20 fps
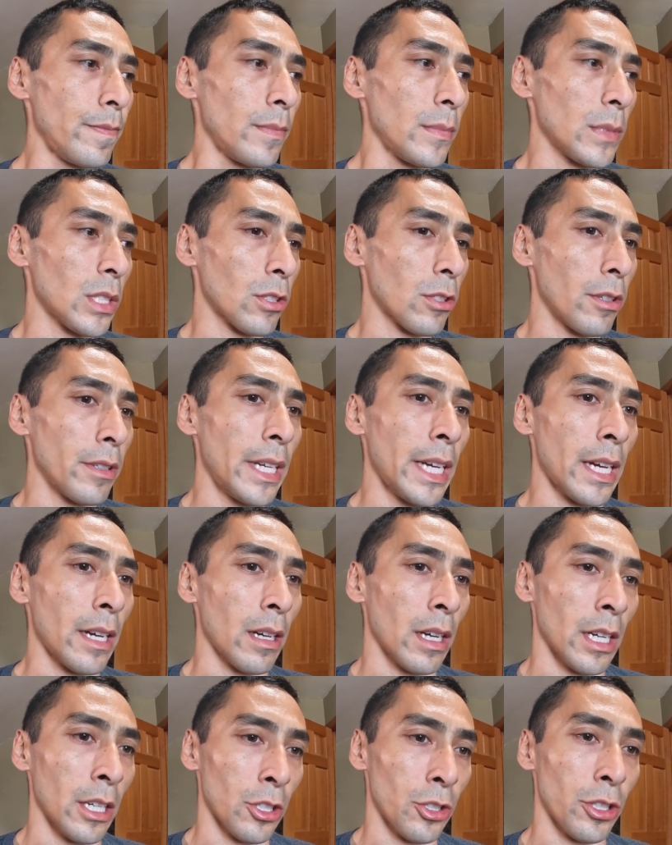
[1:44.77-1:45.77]
so yeah,
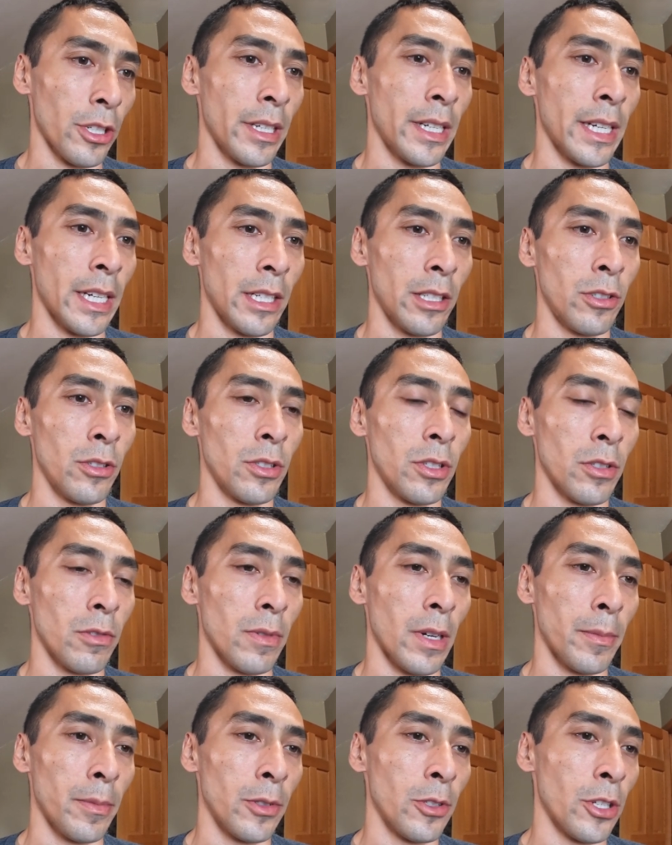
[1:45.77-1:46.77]
I'm going to show you how to use this
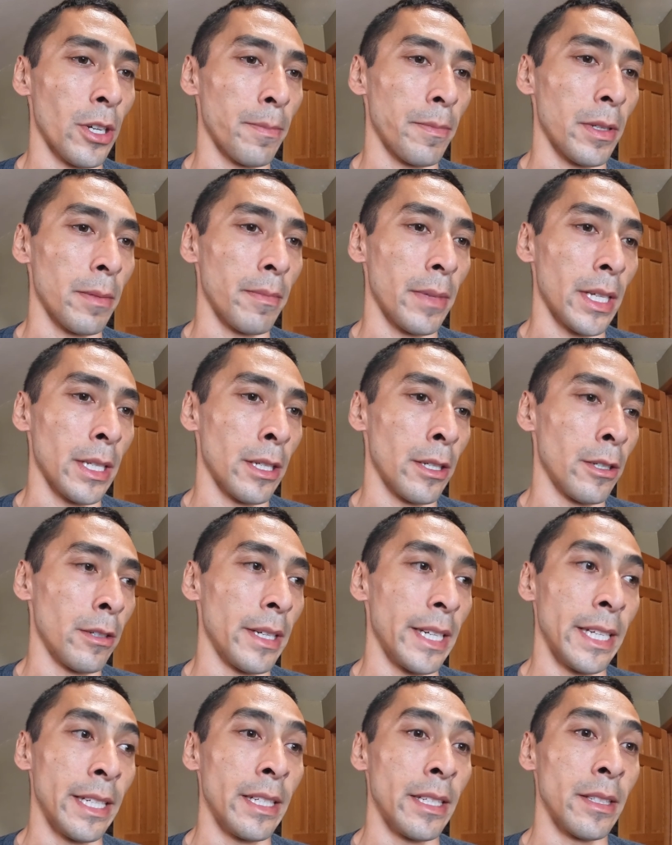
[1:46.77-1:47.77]
Rebel Jumpin' Minnow.
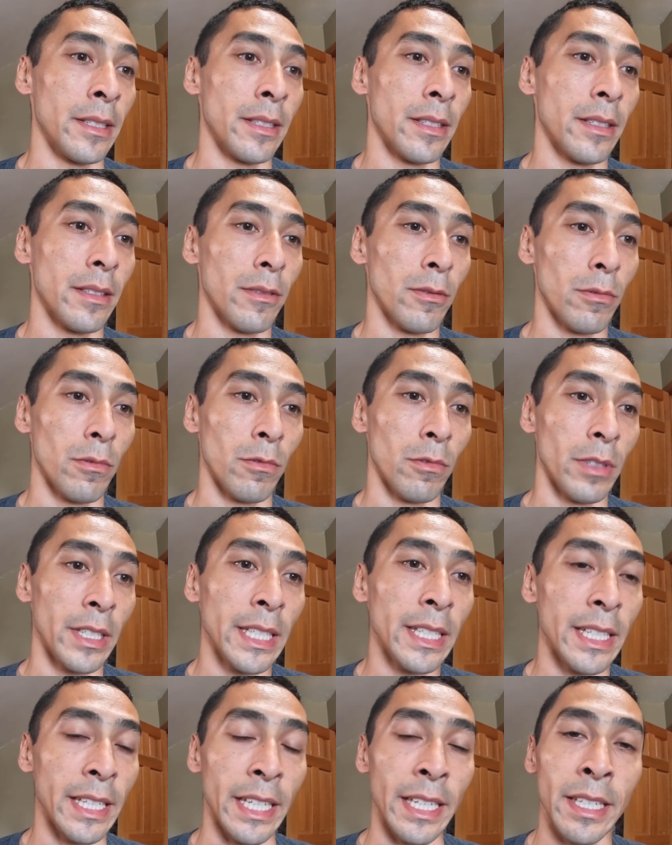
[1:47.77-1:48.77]
It is
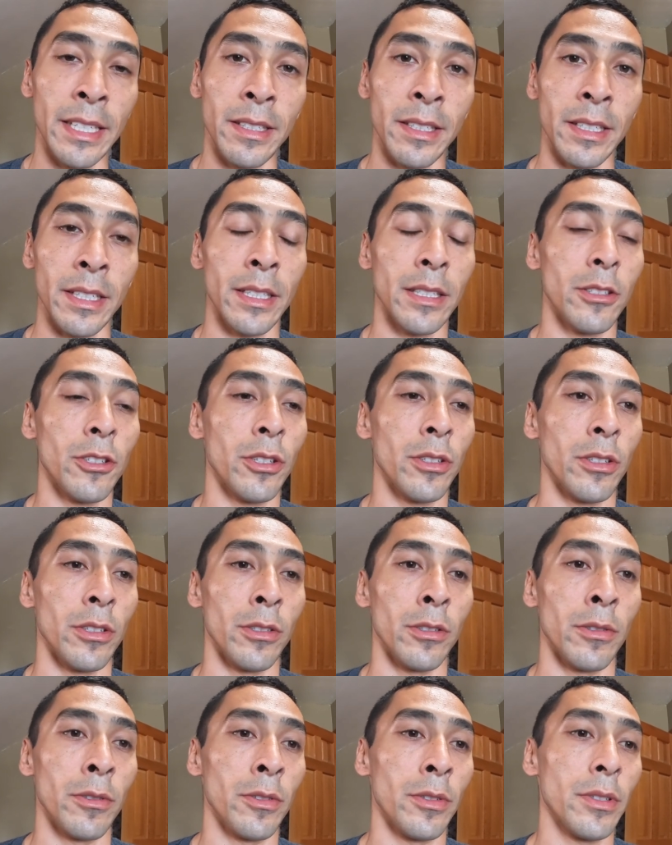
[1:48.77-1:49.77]
really easy to
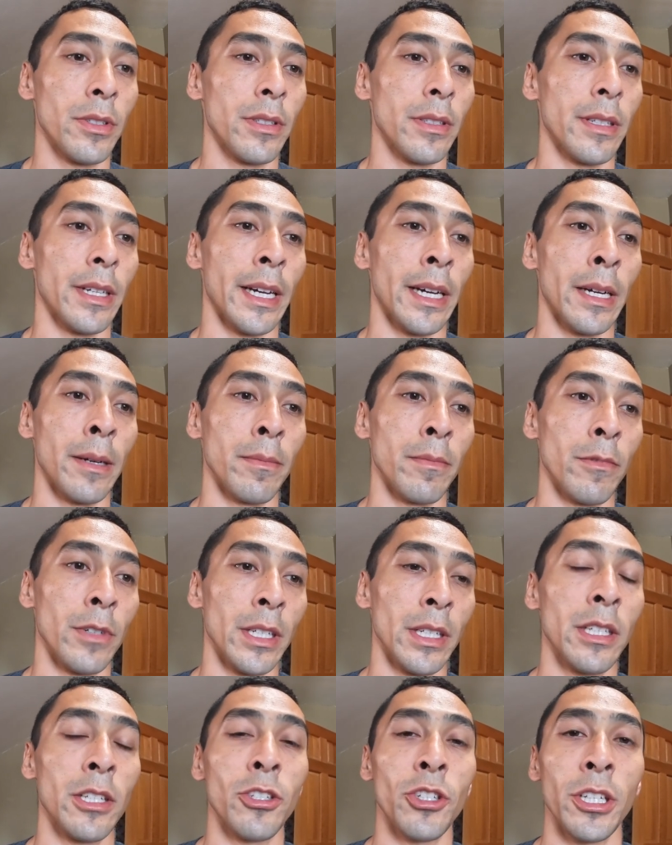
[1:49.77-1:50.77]
use, um,
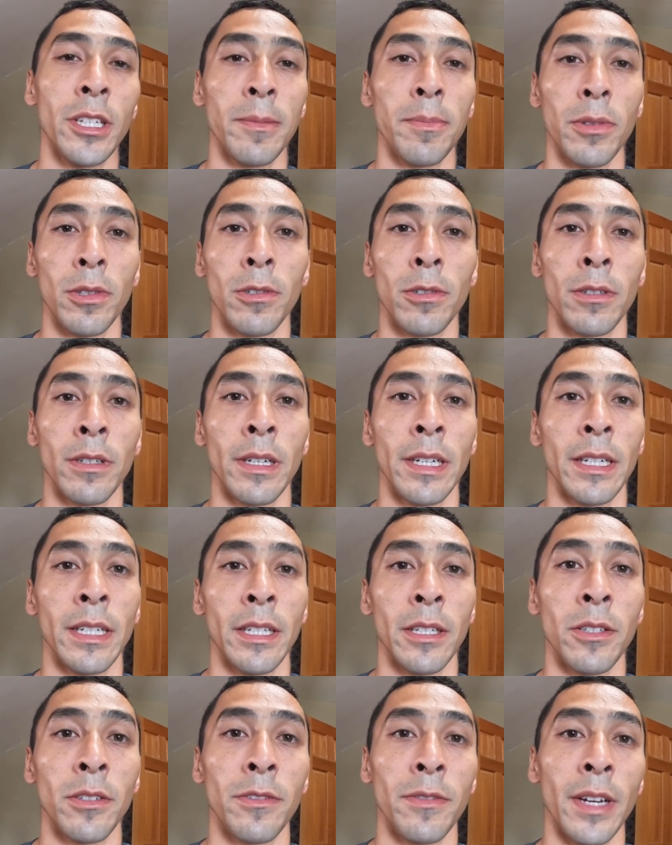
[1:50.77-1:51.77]
really cheap lure, and
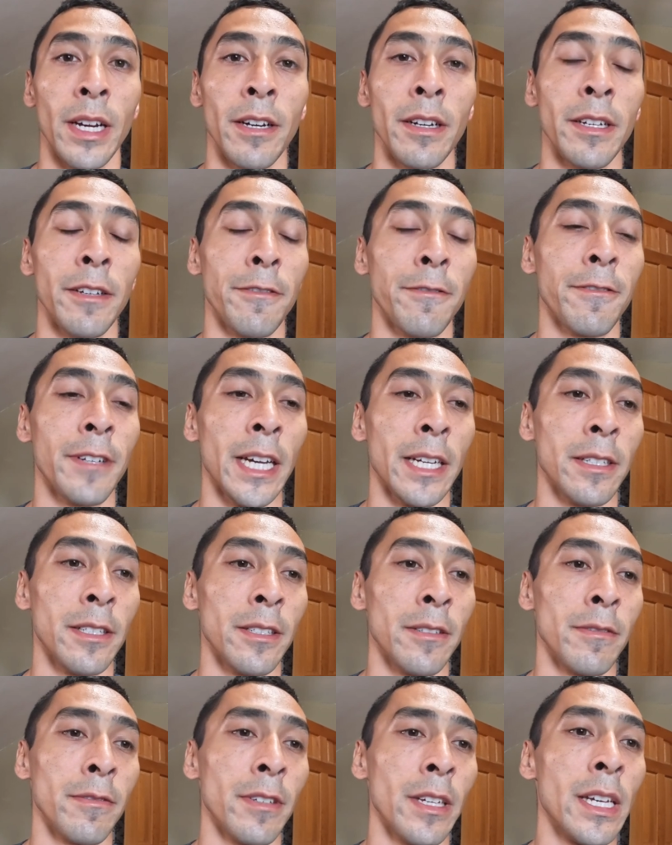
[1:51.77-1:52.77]
it is very
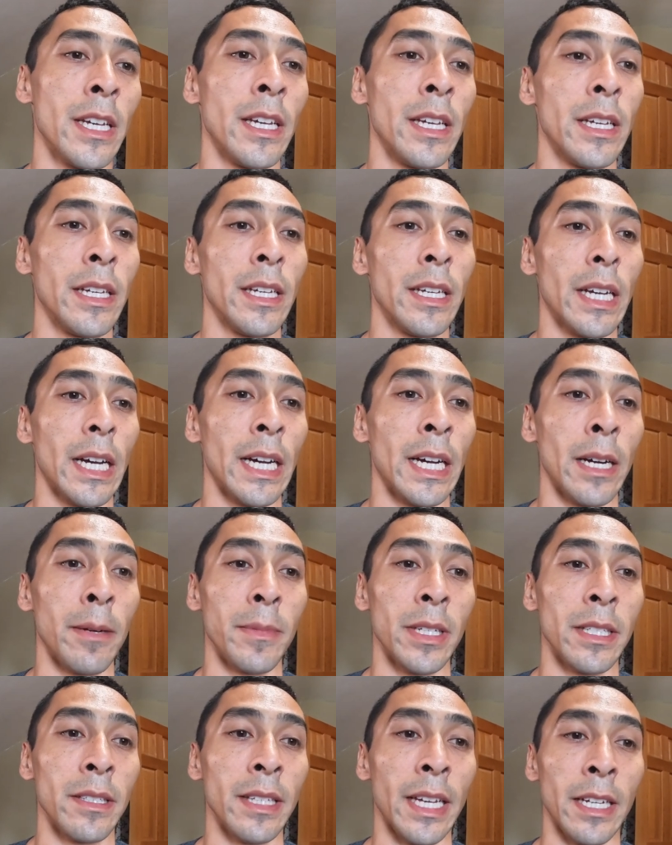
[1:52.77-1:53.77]
effective.
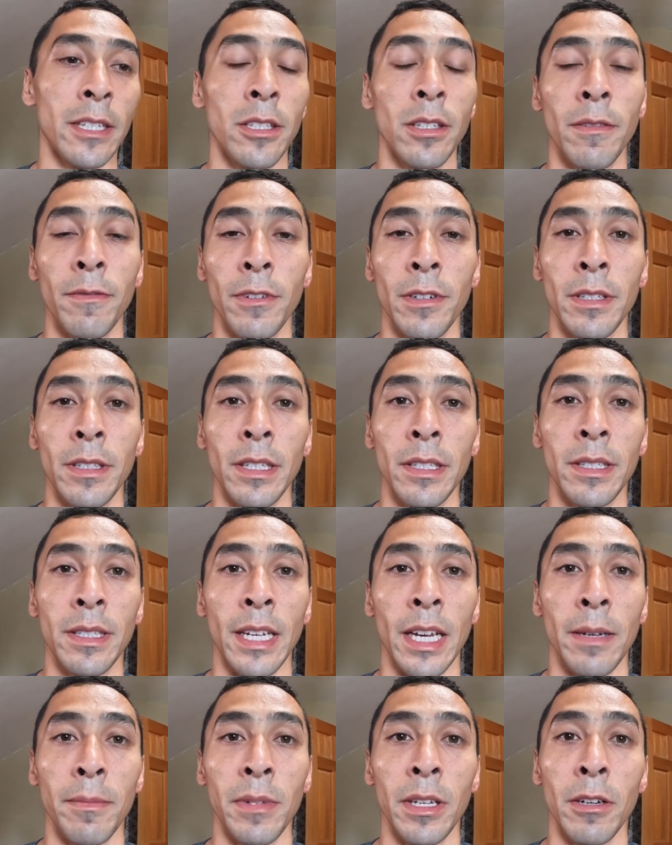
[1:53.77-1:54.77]
Um, it is excellent for this
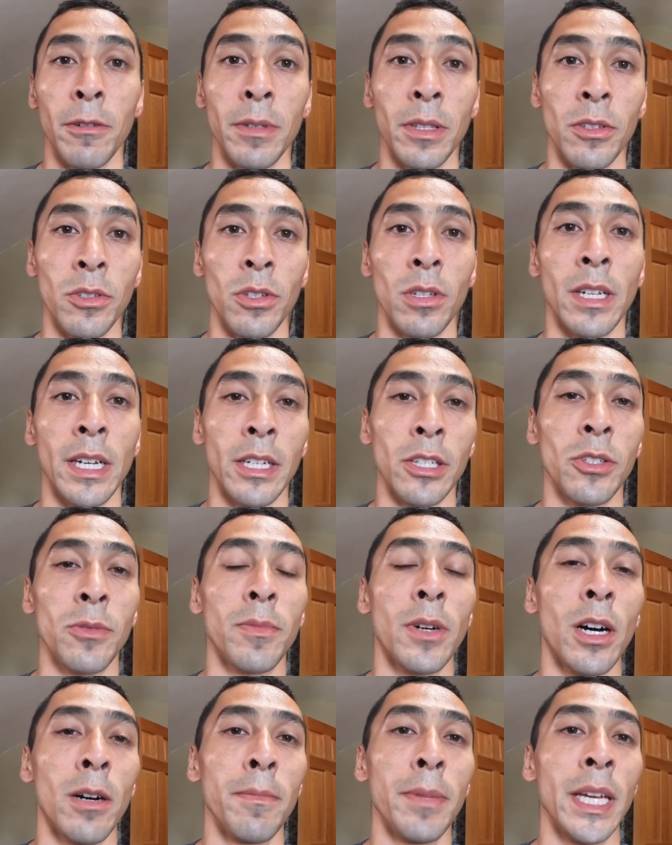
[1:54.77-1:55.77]
time of year when there's a lot of
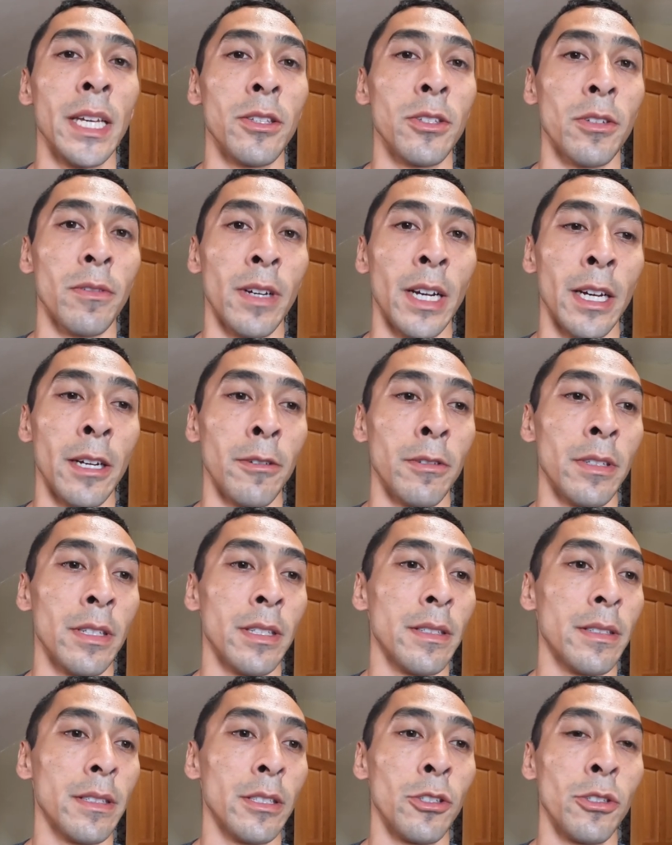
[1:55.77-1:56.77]
small baits
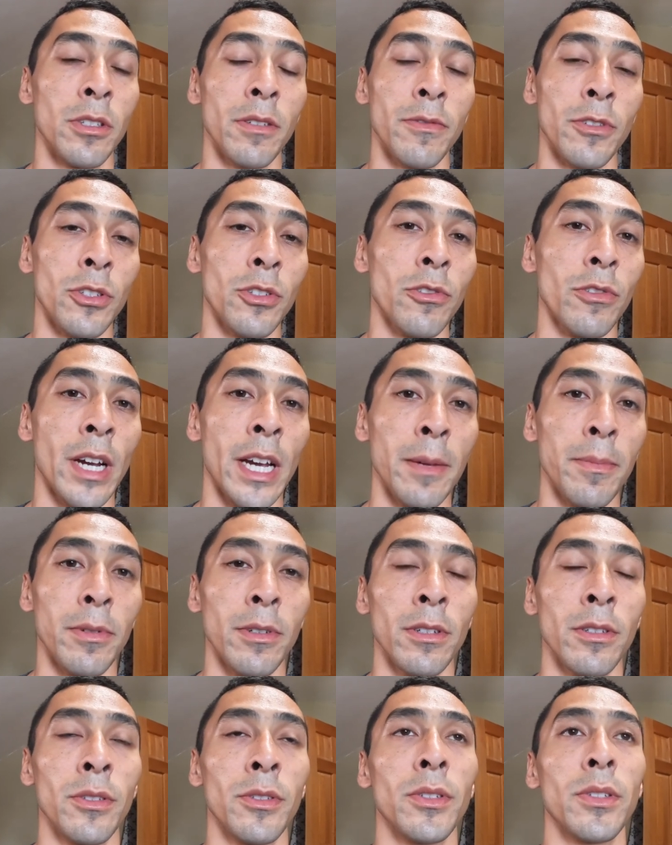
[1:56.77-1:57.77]
around. use it for
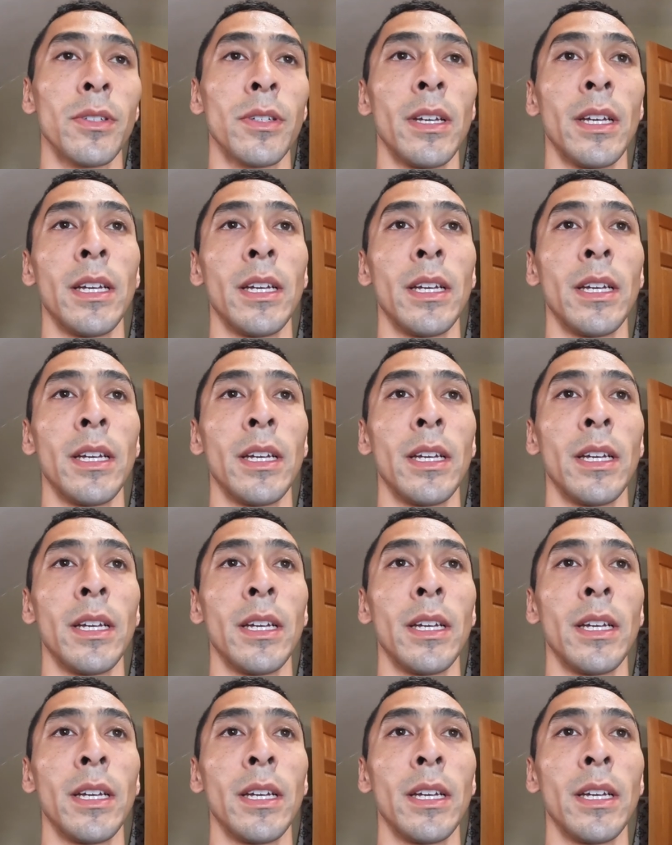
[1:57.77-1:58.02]
stripers,